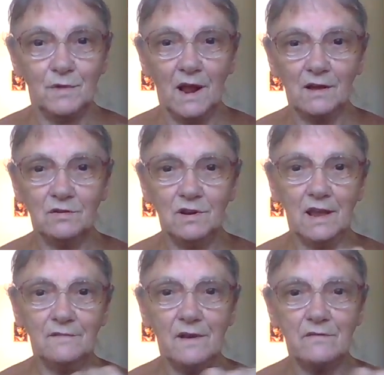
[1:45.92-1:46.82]
but I couldn't
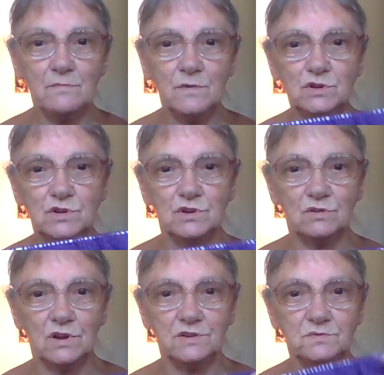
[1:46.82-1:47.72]
get very much
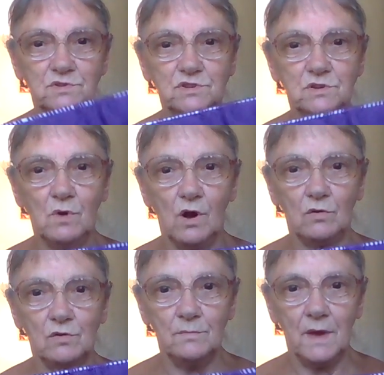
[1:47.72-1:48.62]
done because it was too
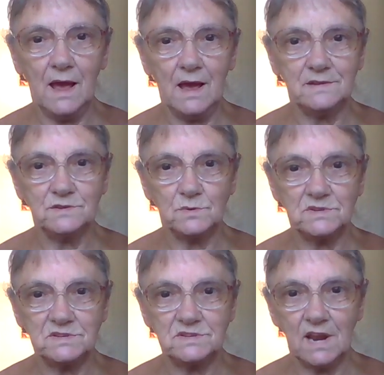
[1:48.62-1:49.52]
hot and my hands were
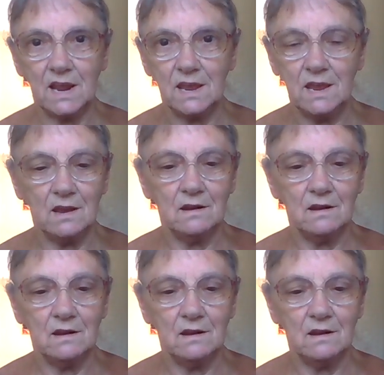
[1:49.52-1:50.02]
sticky,